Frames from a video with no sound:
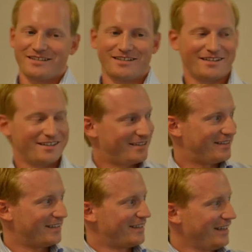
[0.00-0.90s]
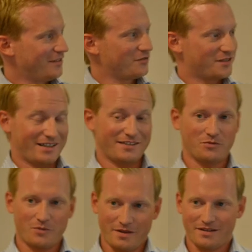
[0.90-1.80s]
The, the, data resides
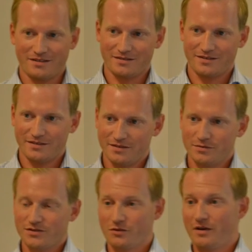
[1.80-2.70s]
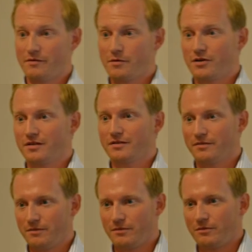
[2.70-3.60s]
within the system, so everyone
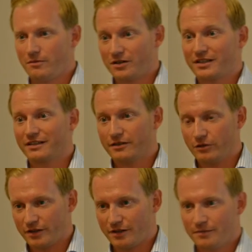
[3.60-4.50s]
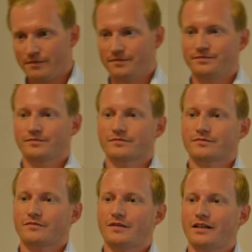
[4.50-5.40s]
one can look it up.
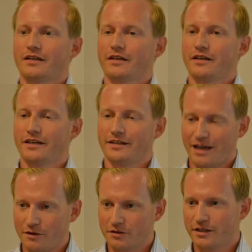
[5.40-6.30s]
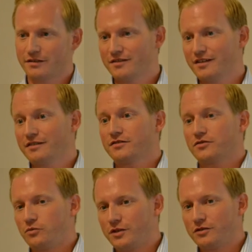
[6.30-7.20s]
In our data
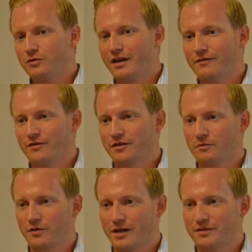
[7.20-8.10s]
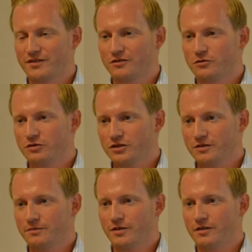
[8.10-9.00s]
centers, we do have an on-premise
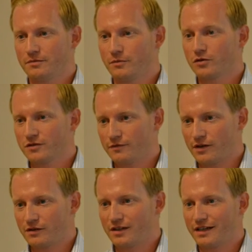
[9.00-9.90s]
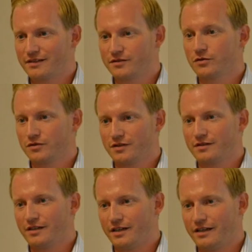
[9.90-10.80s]
solution, but most of our clients use
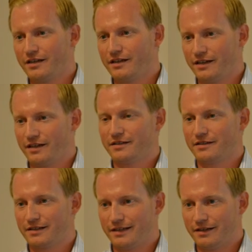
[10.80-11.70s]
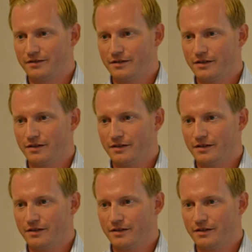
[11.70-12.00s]
it uh, in the cloud.